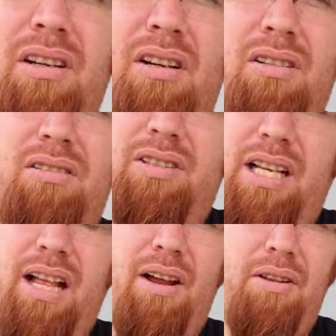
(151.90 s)
or
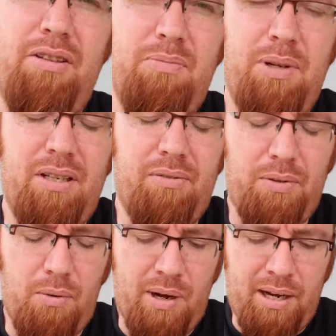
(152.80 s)
chill out on the spending
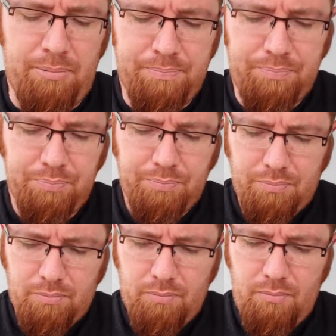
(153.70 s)
for a while.
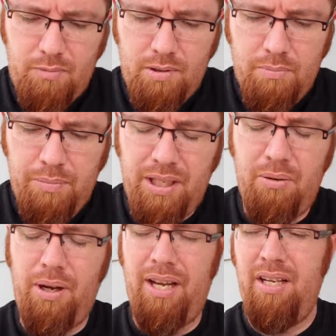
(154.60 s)
But
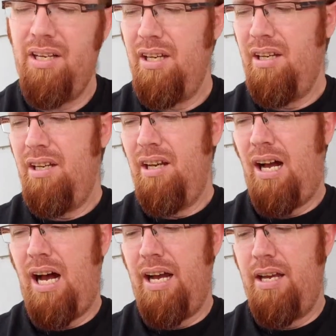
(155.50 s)
anyway,
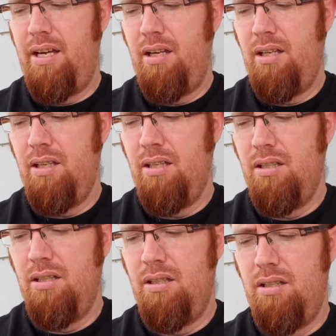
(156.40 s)

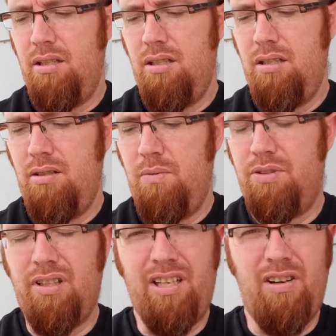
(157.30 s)
I
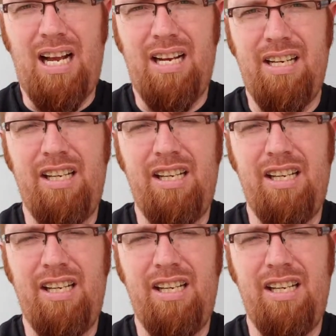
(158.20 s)
was looking around and